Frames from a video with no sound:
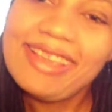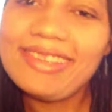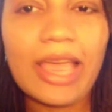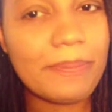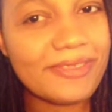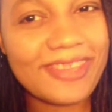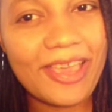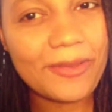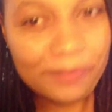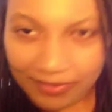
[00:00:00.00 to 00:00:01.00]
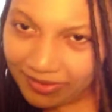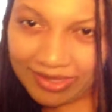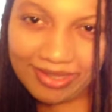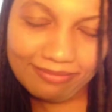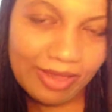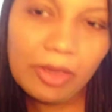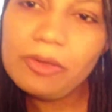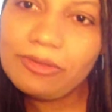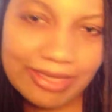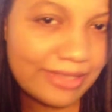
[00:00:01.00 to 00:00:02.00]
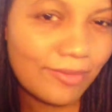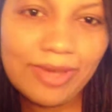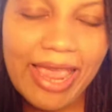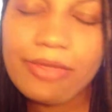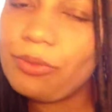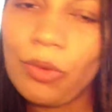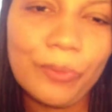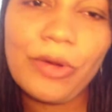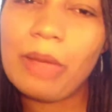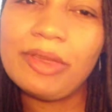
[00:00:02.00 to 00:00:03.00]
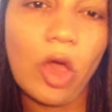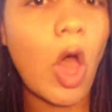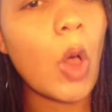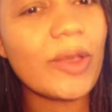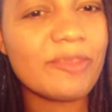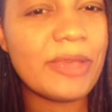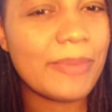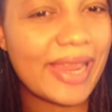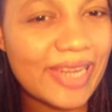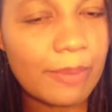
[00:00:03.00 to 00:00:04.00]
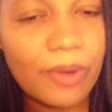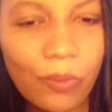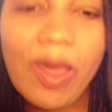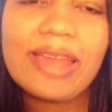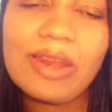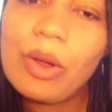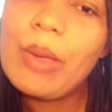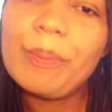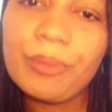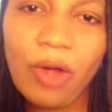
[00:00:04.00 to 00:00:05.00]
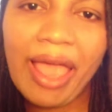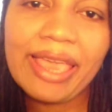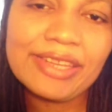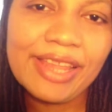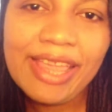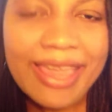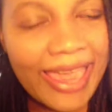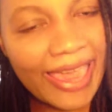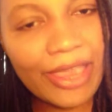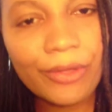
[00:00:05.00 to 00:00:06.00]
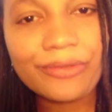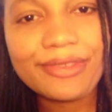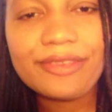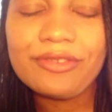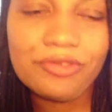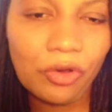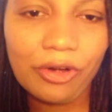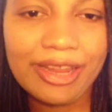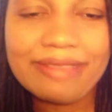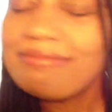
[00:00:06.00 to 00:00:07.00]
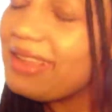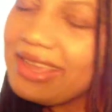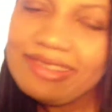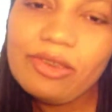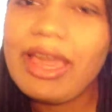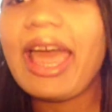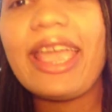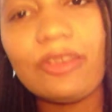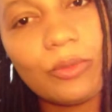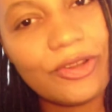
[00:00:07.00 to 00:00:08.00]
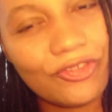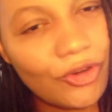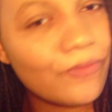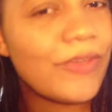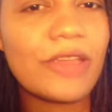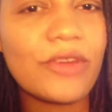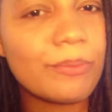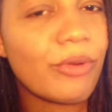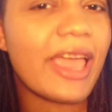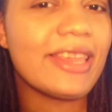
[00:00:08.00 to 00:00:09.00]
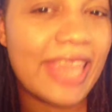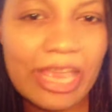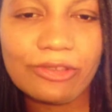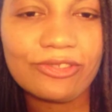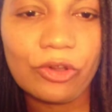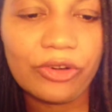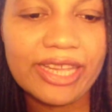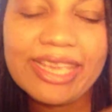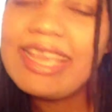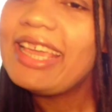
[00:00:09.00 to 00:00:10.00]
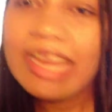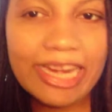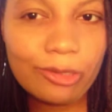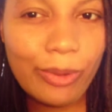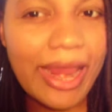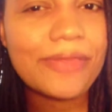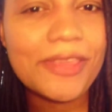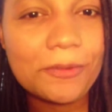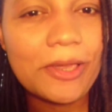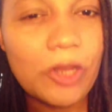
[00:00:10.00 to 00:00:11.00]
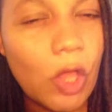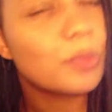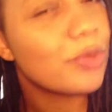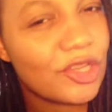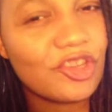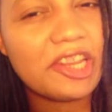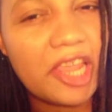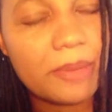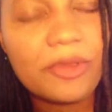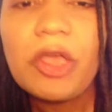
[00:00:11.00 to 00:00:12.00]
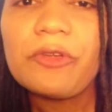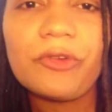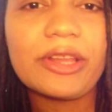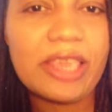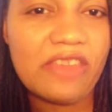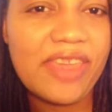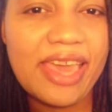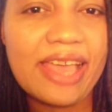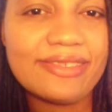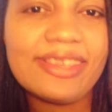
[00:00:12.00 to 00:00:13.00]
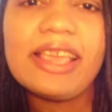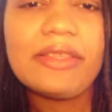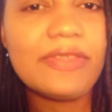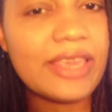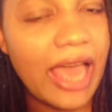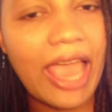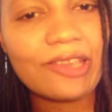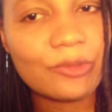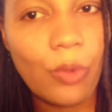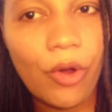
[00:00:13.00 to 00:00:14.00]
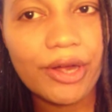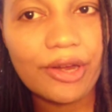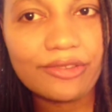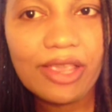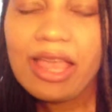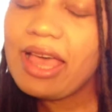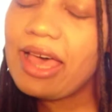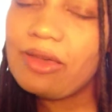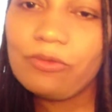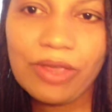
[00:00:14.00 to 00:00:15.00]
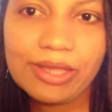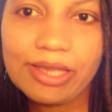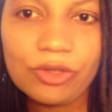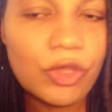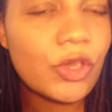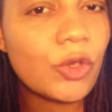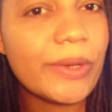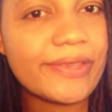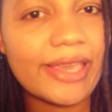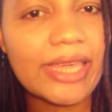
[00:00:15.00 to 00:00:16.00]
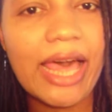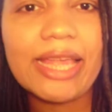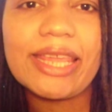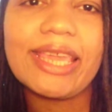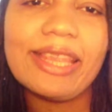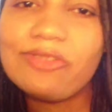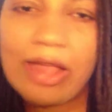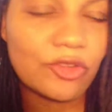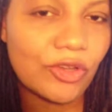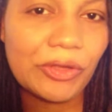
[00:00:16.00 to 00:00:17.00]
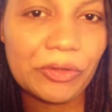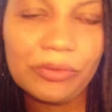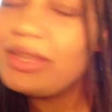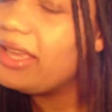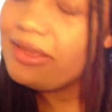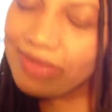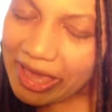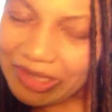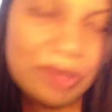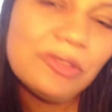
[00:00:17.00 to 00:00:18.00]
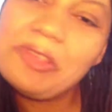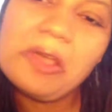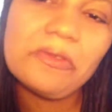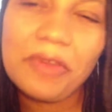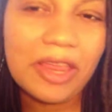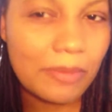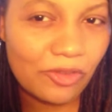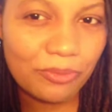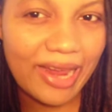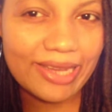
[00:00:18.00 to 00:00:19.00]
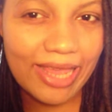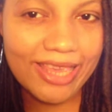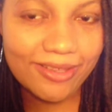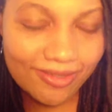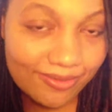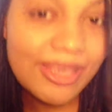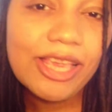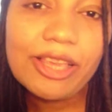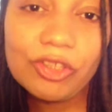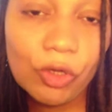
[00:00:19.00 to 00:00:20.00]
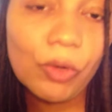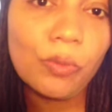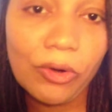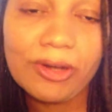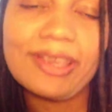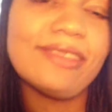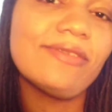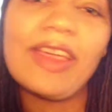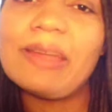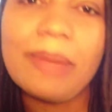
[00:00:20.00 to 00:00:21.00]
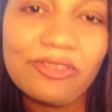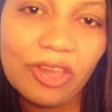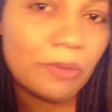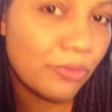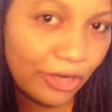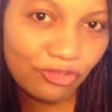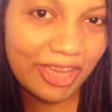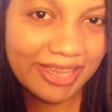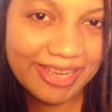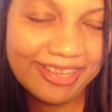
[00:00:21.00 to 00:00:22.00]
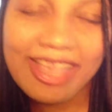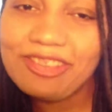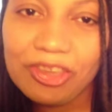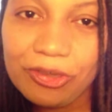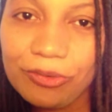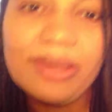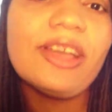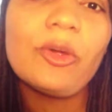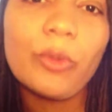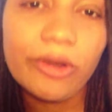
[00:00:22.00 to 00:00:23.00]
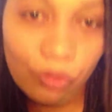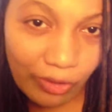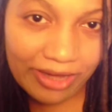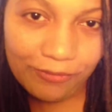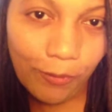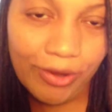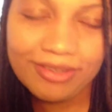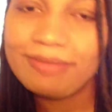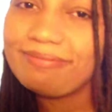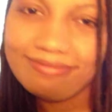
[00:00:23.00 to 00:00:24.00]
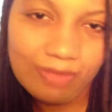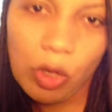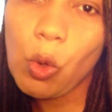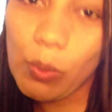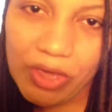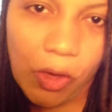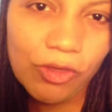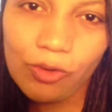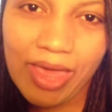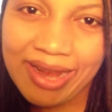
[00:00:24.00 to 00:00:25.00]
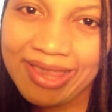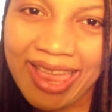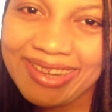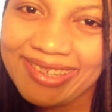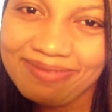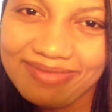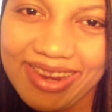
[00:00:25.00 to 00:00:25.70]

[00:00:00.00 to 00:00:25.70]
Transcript: Yep, so the Seeds of Death will probably always be my number one Brian Hayles story. So guys, what is your favorite Brian Hayles story? Either way, I think we can all appreciate him for giving us the Ice Warriors, a villain who is iconic in Doctor Who. Thank you so very much, Brian Hayles. Your work is very much appreciated, and you were great for it. We owe you that a lot.